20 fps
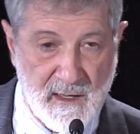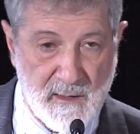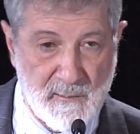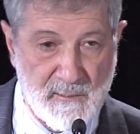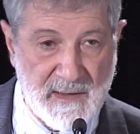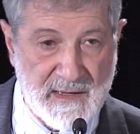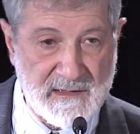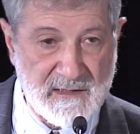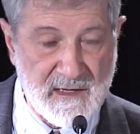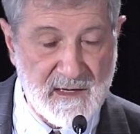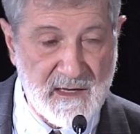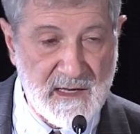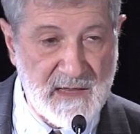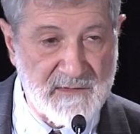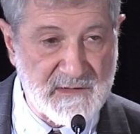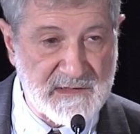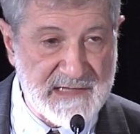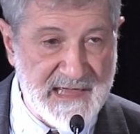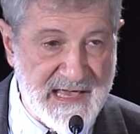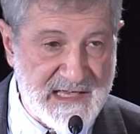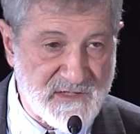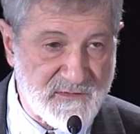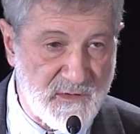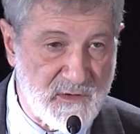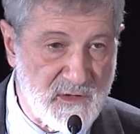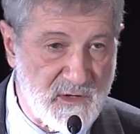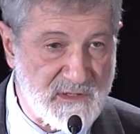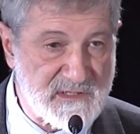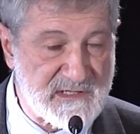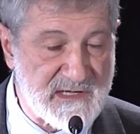But in the last
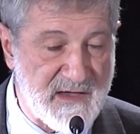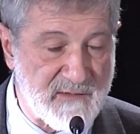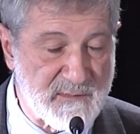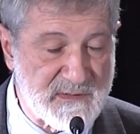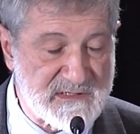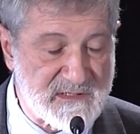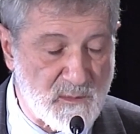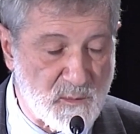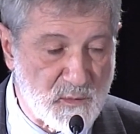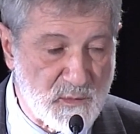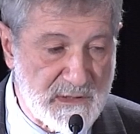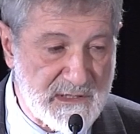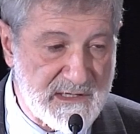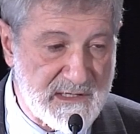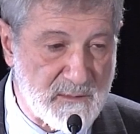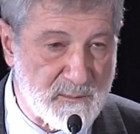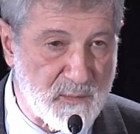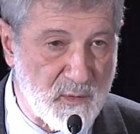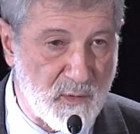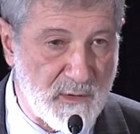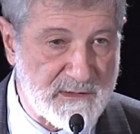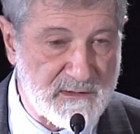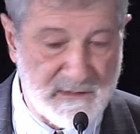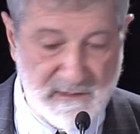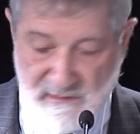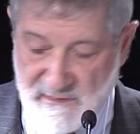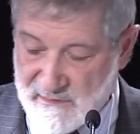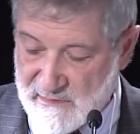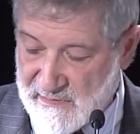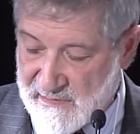few years, there have been some really
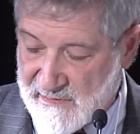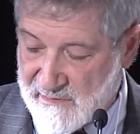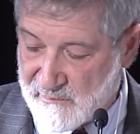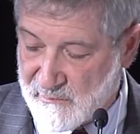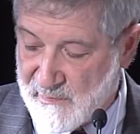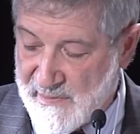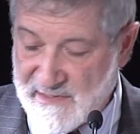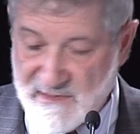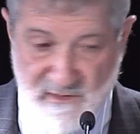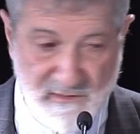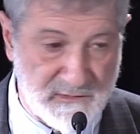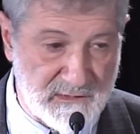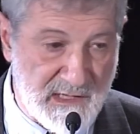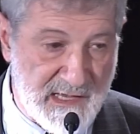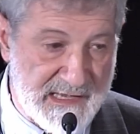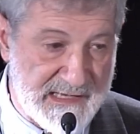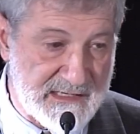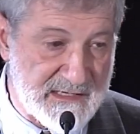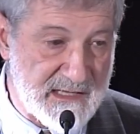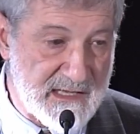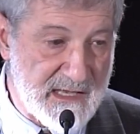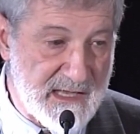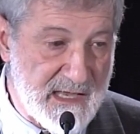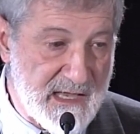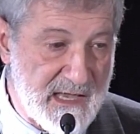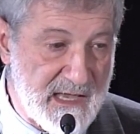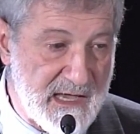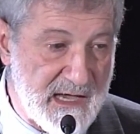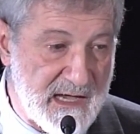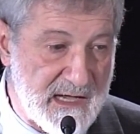important uh, rays of light.
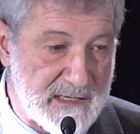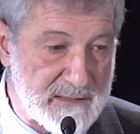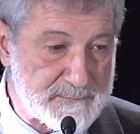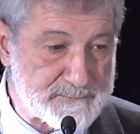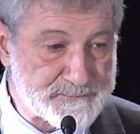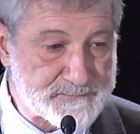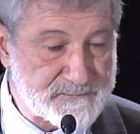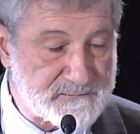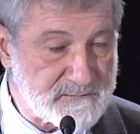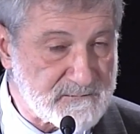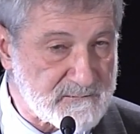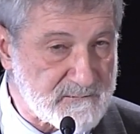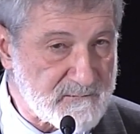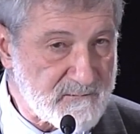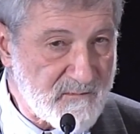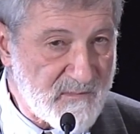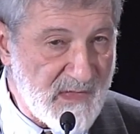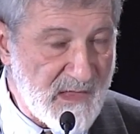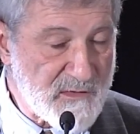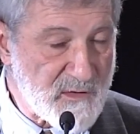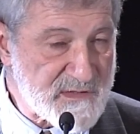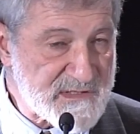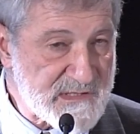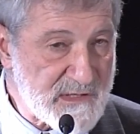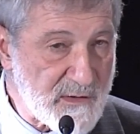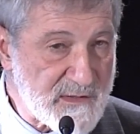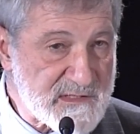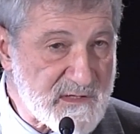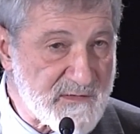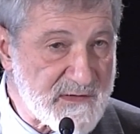Um, there are a
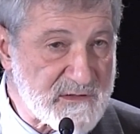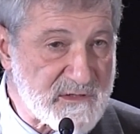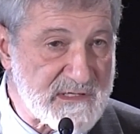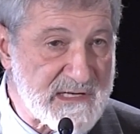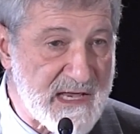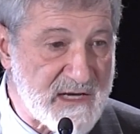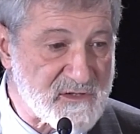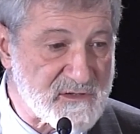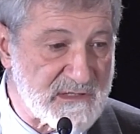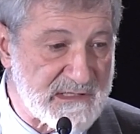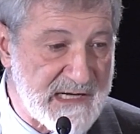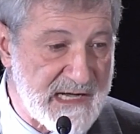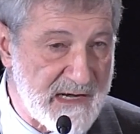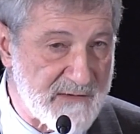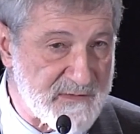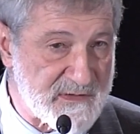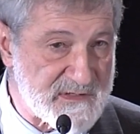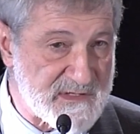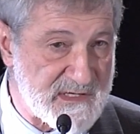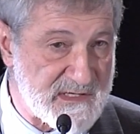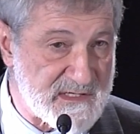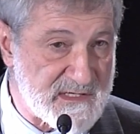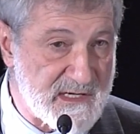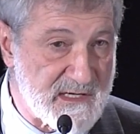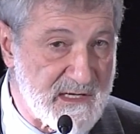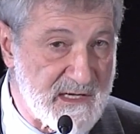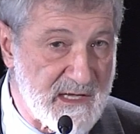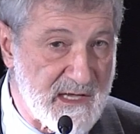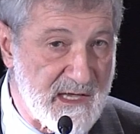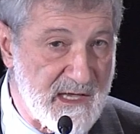series of international conferences,
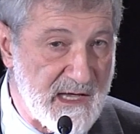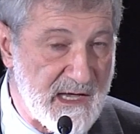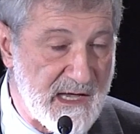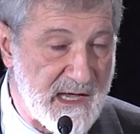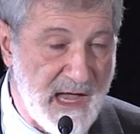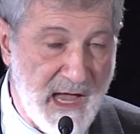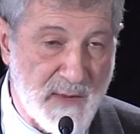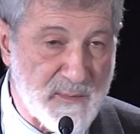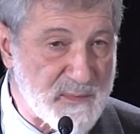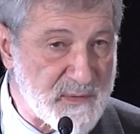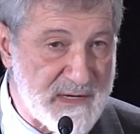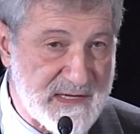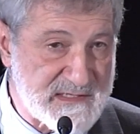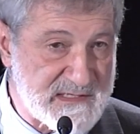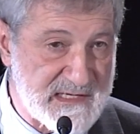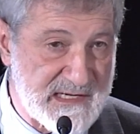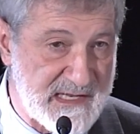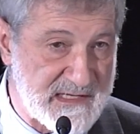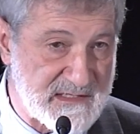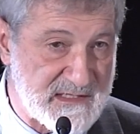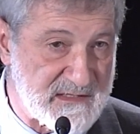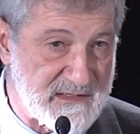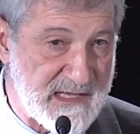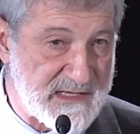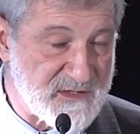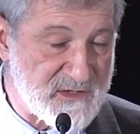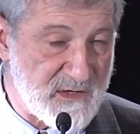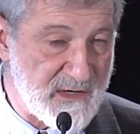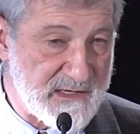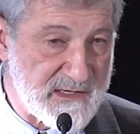uh, unprecedented. They
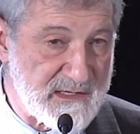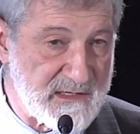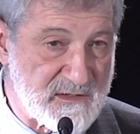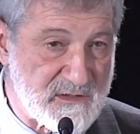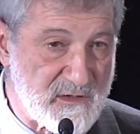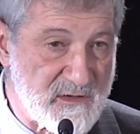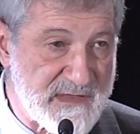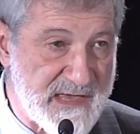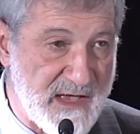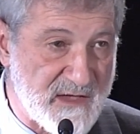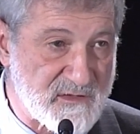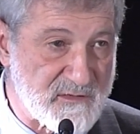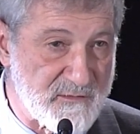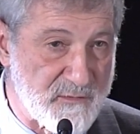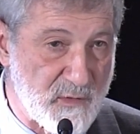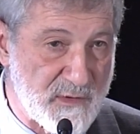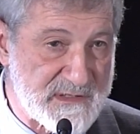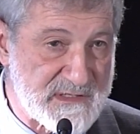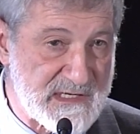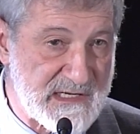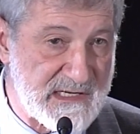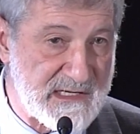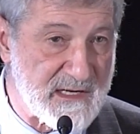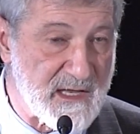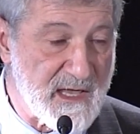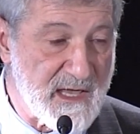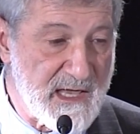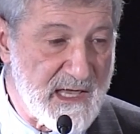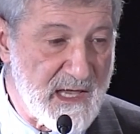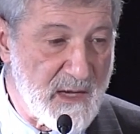started in 2014,
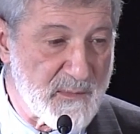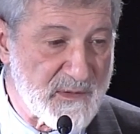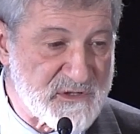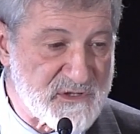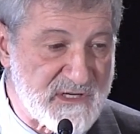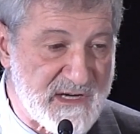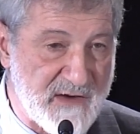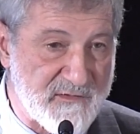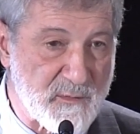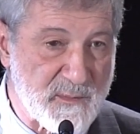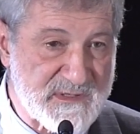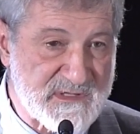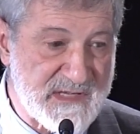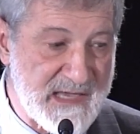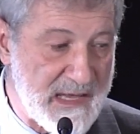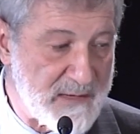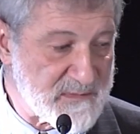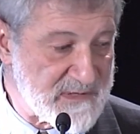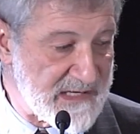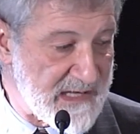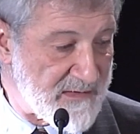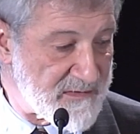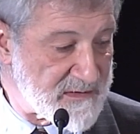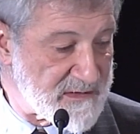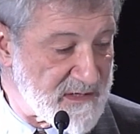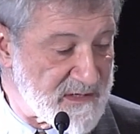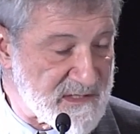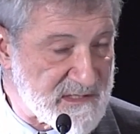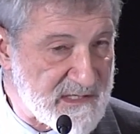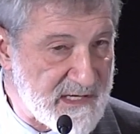in which governments came together
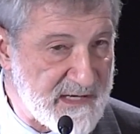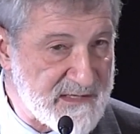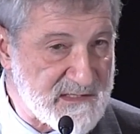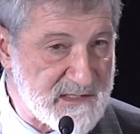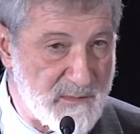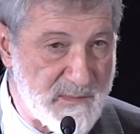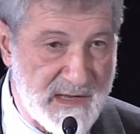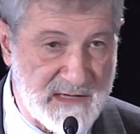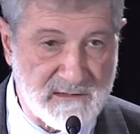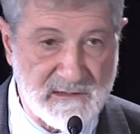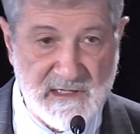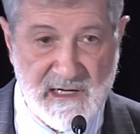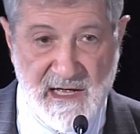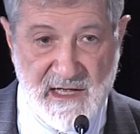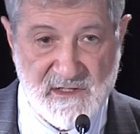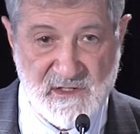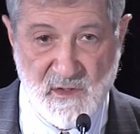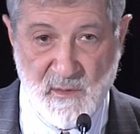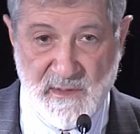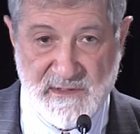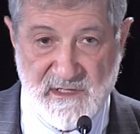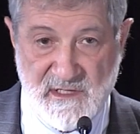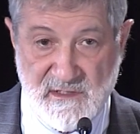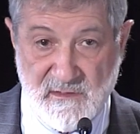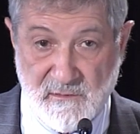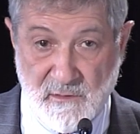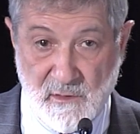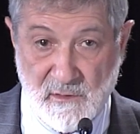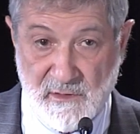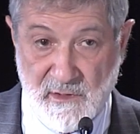to discuss the medical consequences
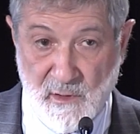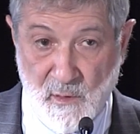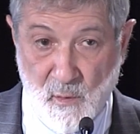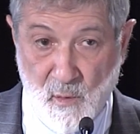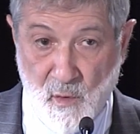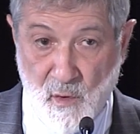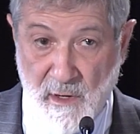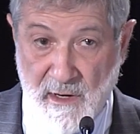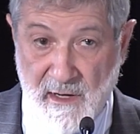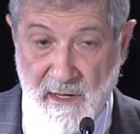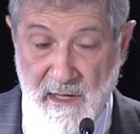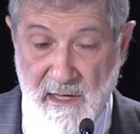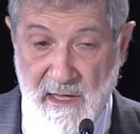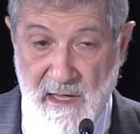of nuclear war.